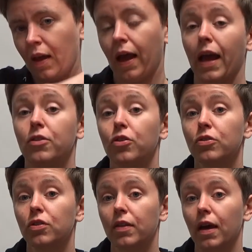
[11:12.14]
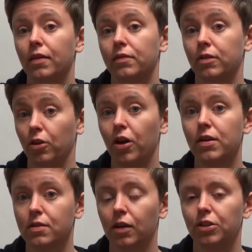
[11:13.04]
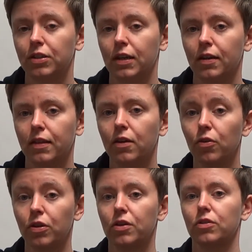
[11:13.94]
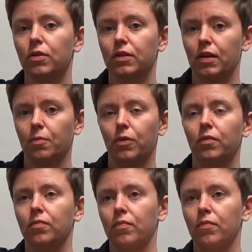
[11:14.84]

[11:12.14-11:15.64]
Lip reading: And you could do that slurred as I just did it then, or you could do it separate.